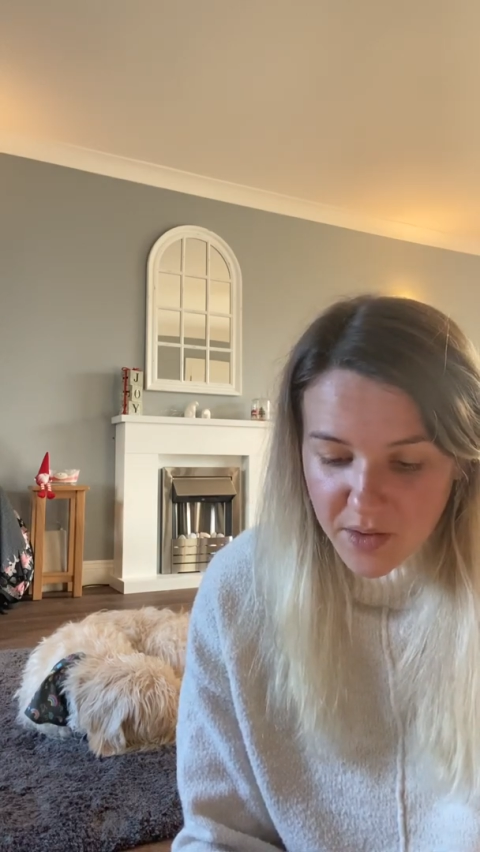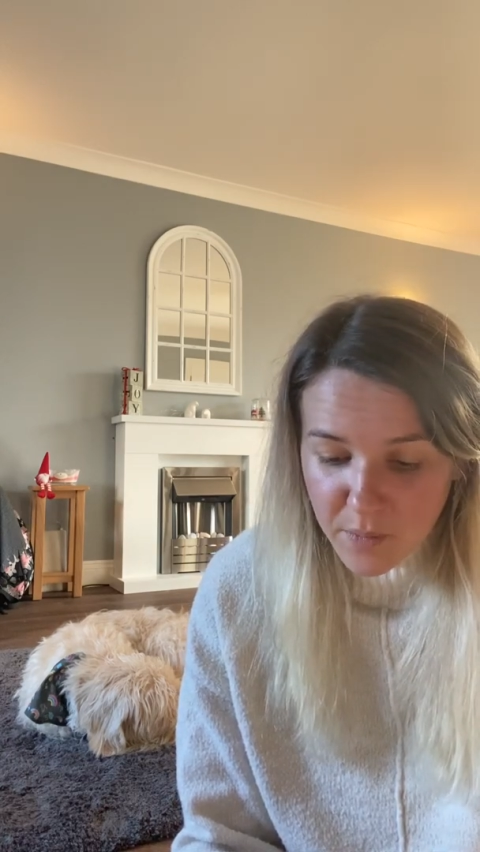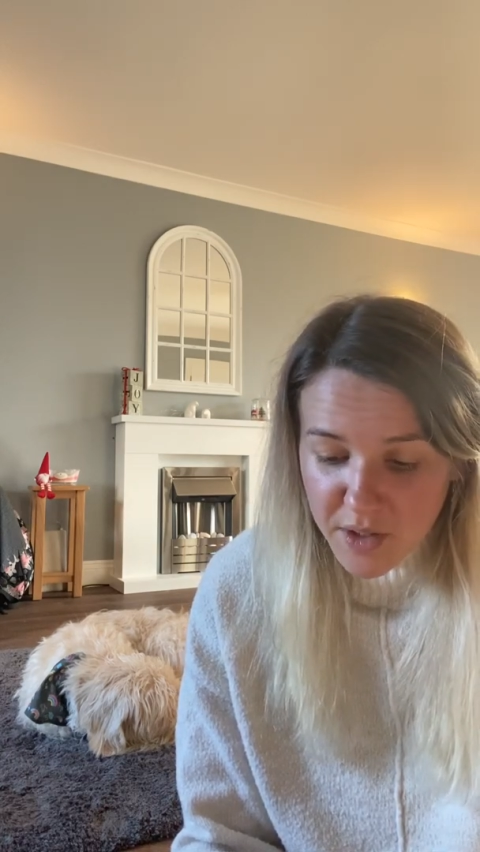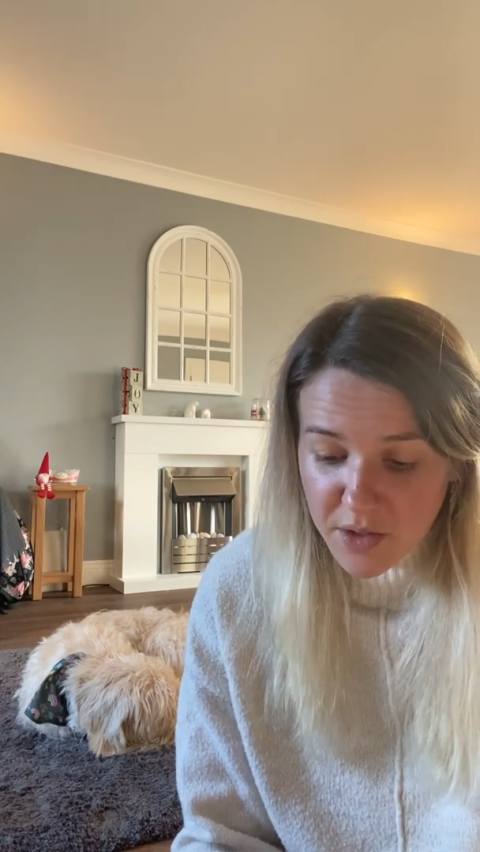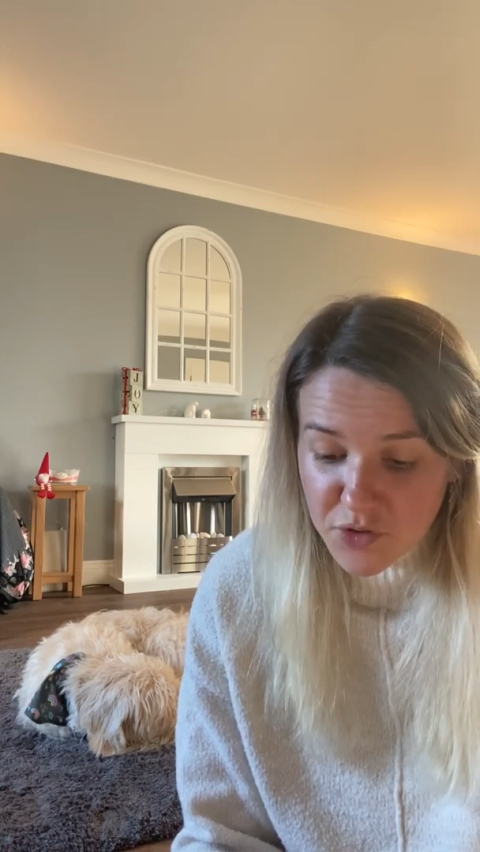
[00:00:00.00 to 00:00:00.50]

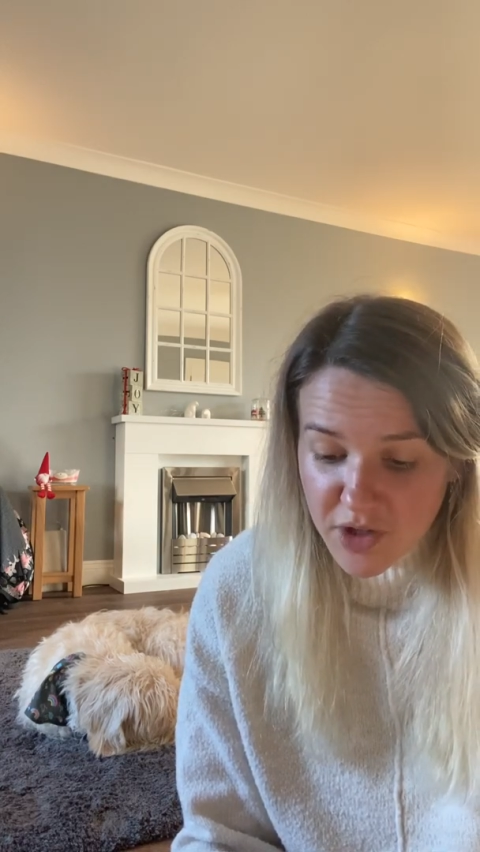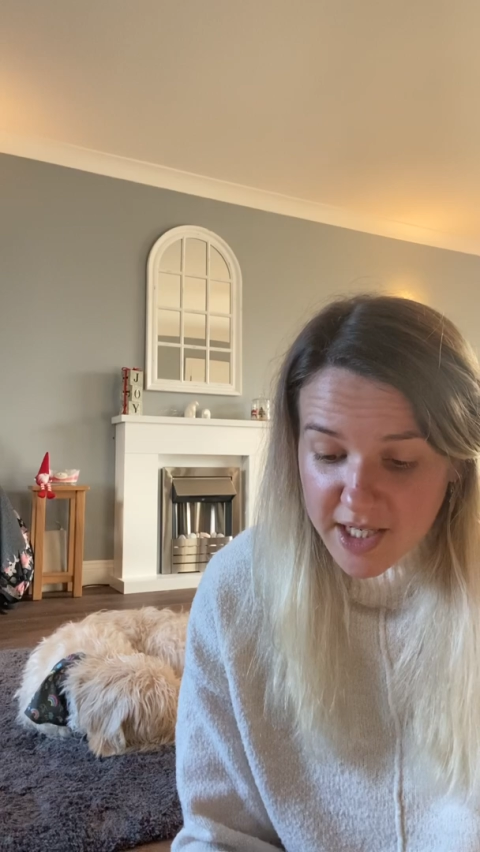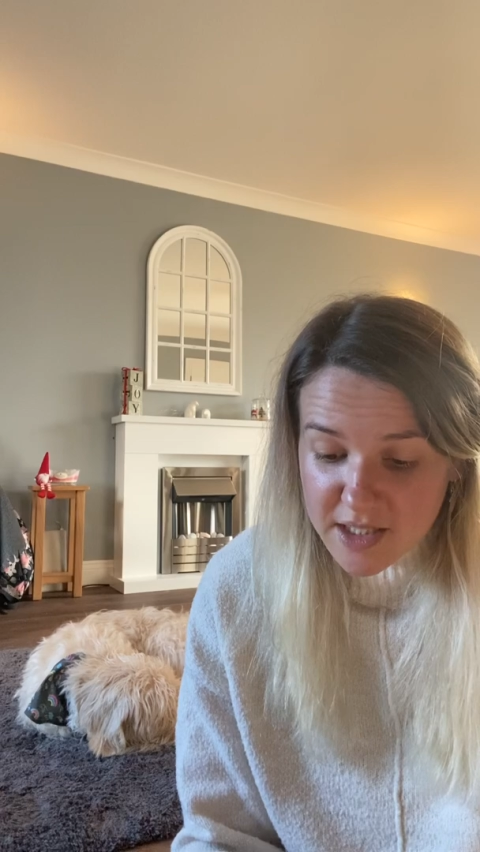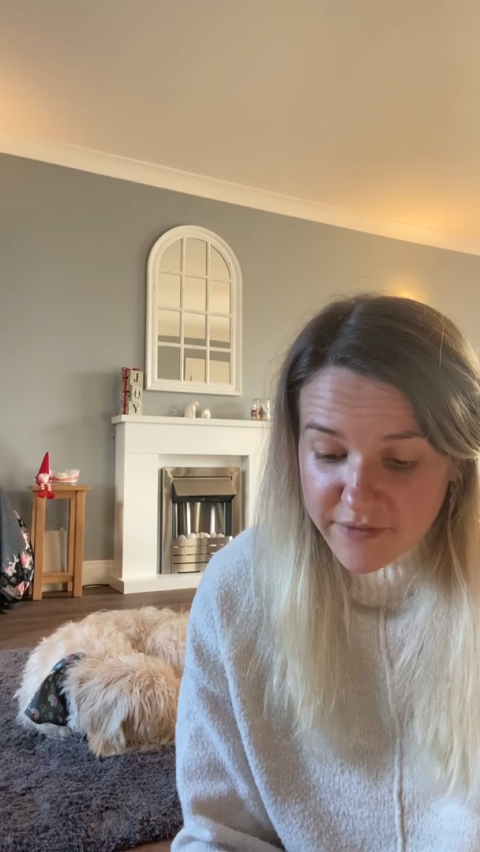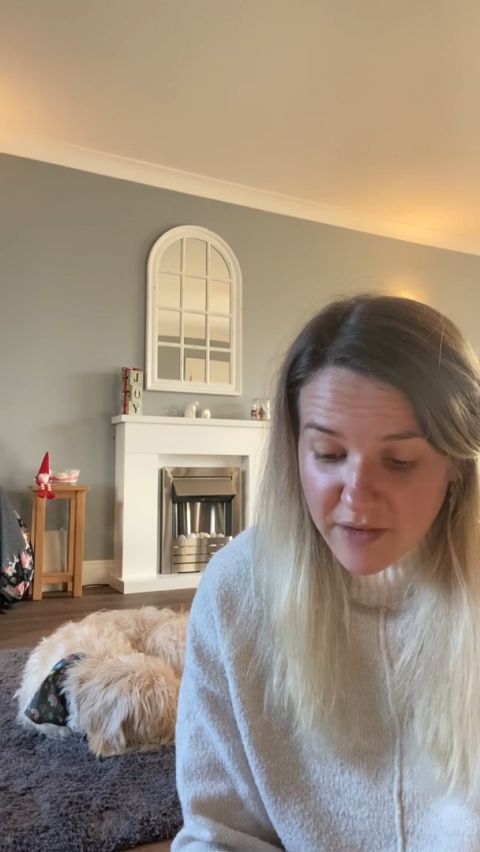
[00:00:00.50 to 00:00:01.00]
Were you
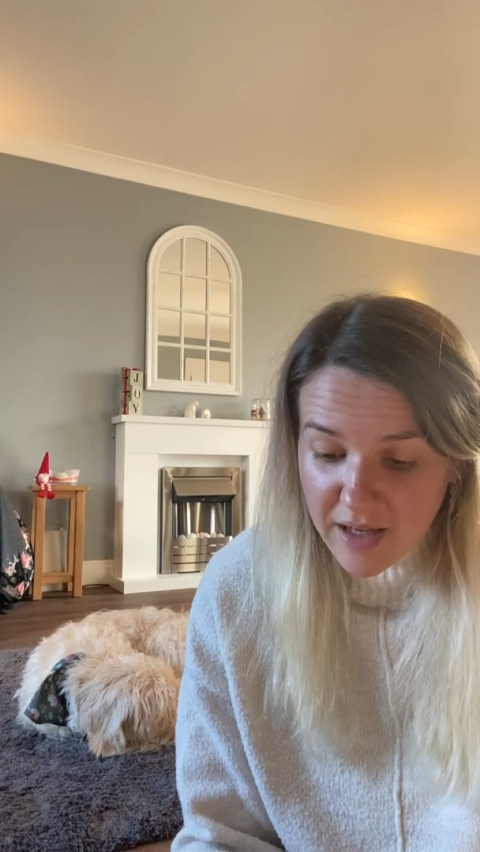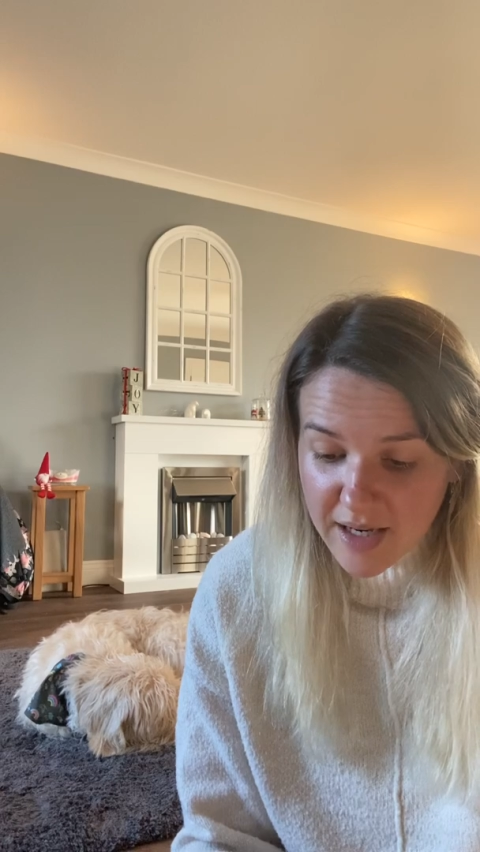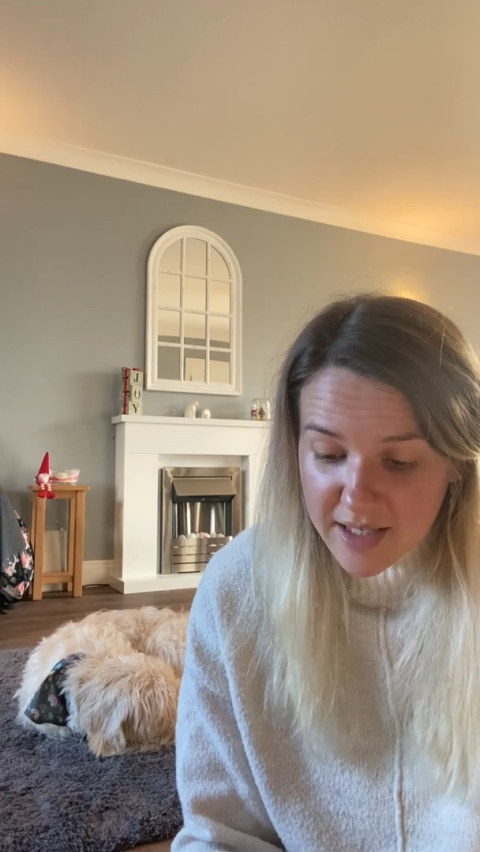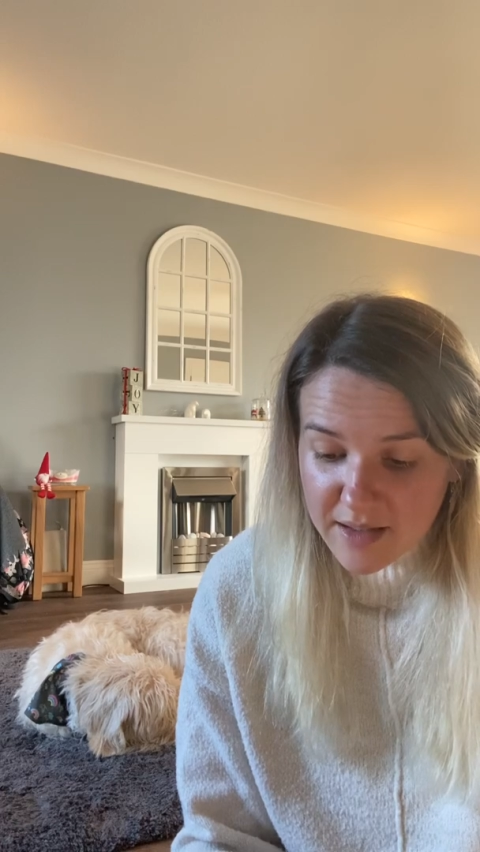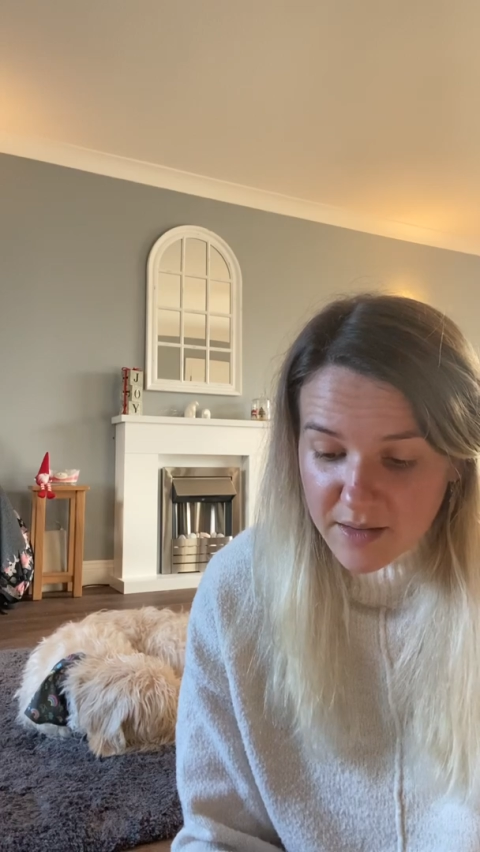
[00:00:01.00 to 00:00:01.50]
trying to
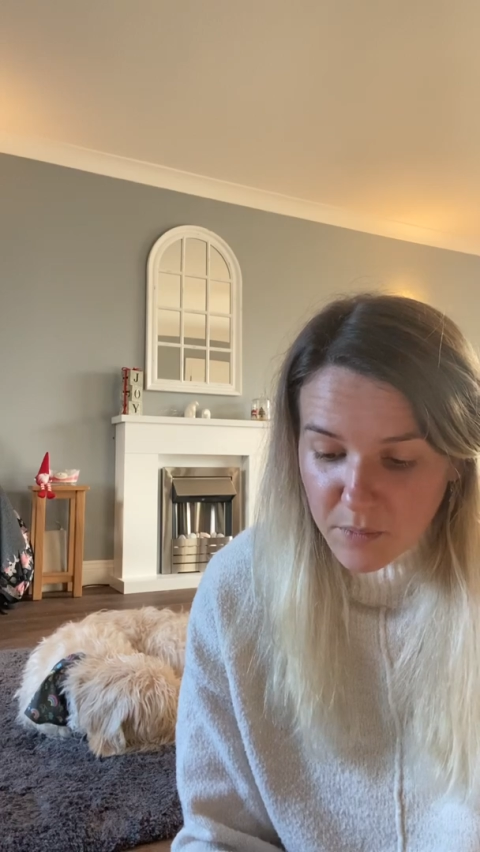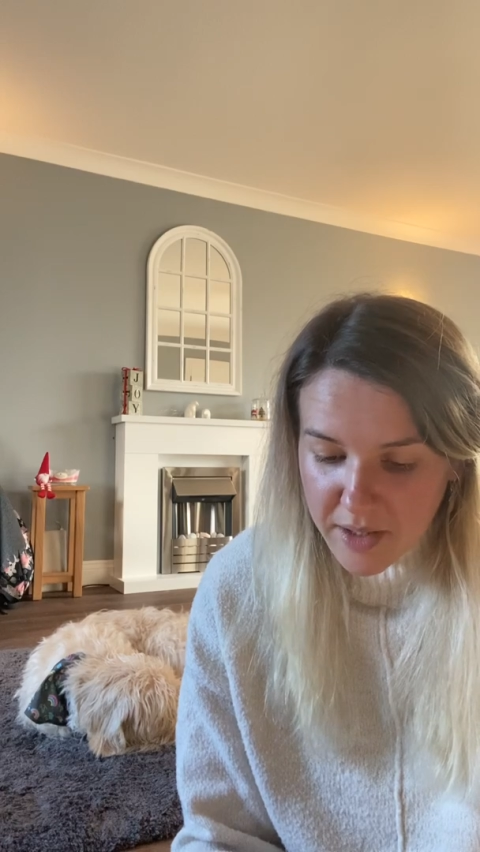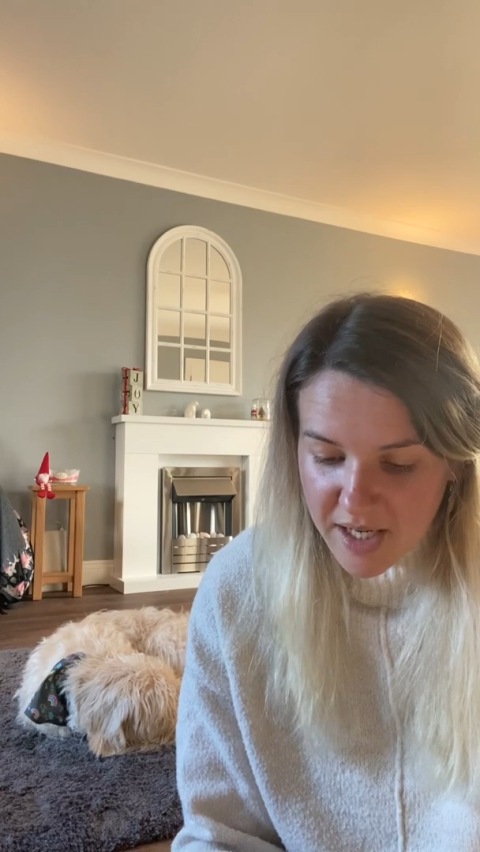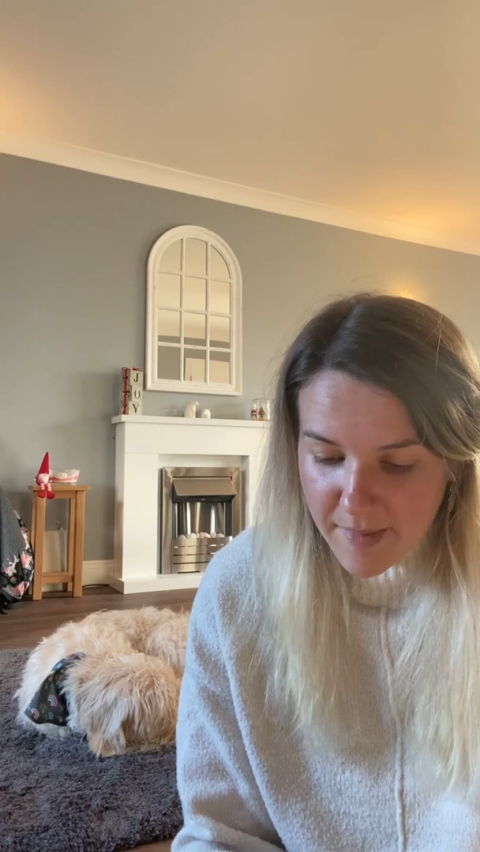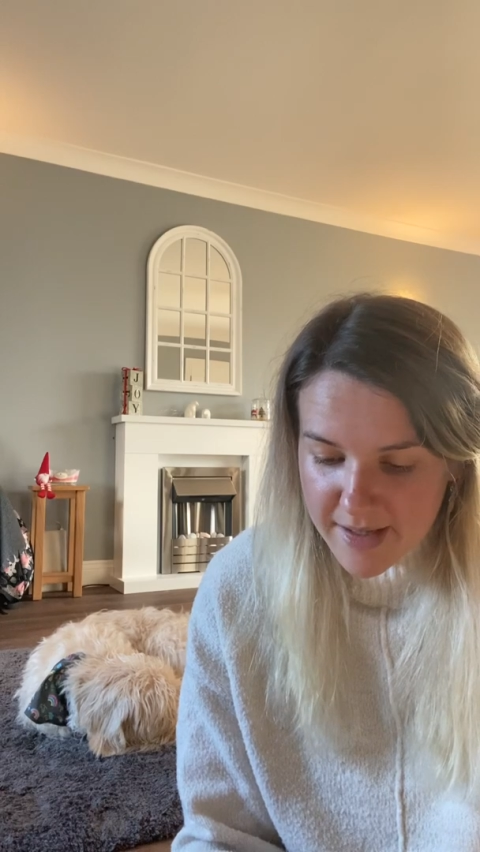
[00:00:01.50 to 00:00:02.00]
fly?
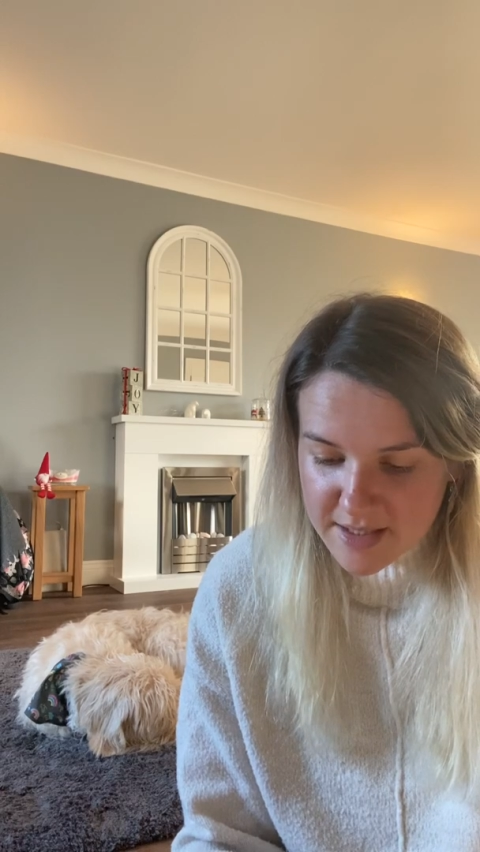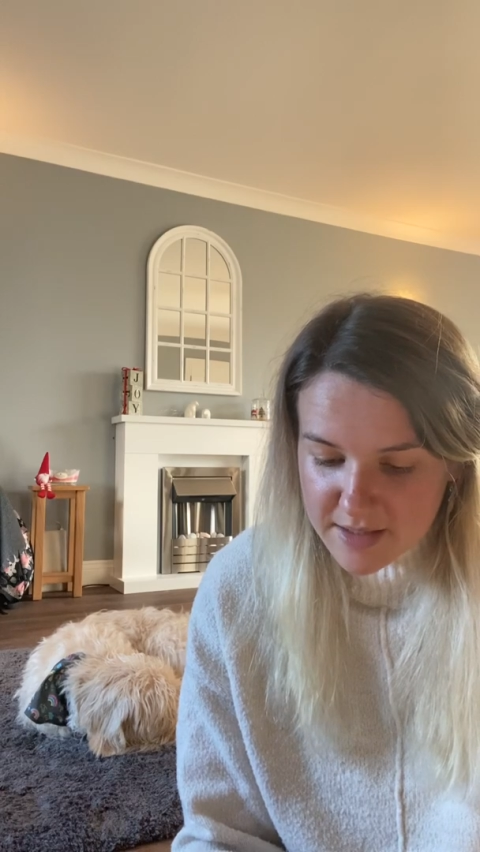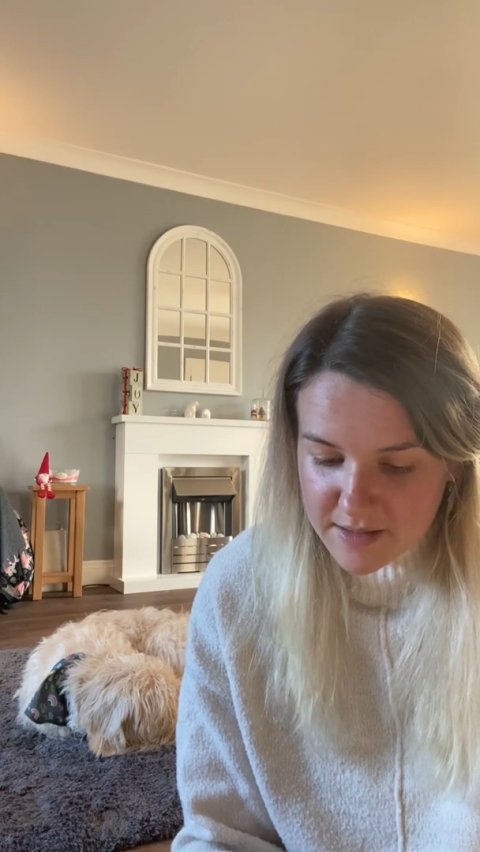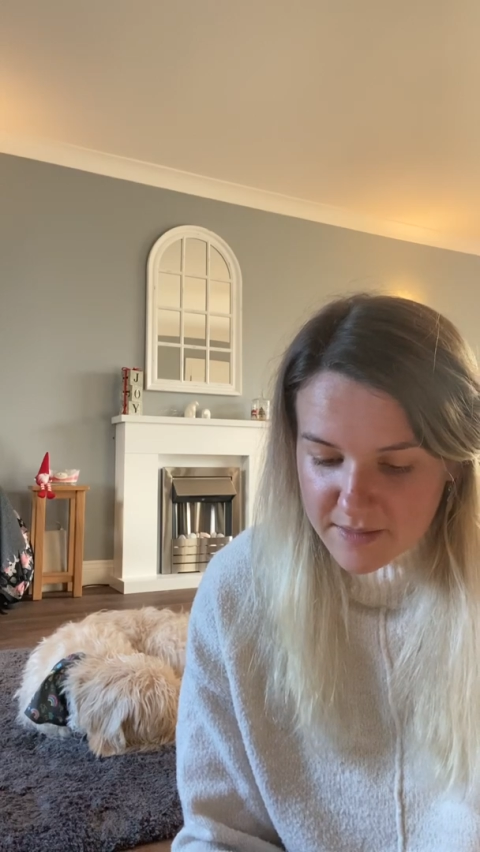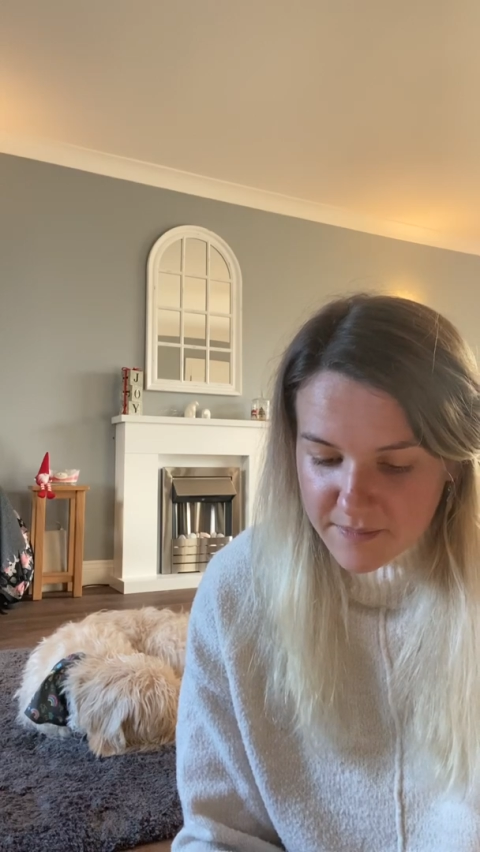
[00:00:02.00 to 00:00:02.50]
William asked.